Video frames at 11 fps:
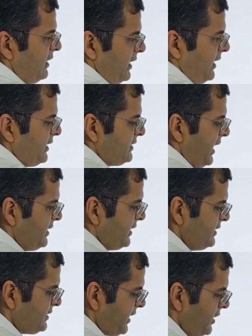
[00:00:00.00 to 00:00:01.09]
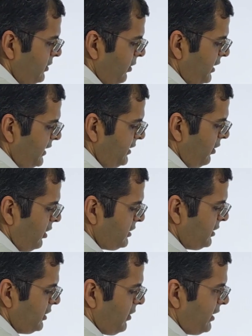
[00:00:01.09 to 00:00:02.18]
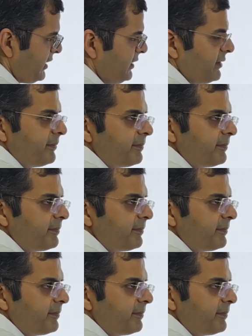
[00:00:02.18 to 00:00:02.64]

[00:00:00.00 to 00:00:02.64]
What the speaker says: it is either in second quadrant or third quadrant.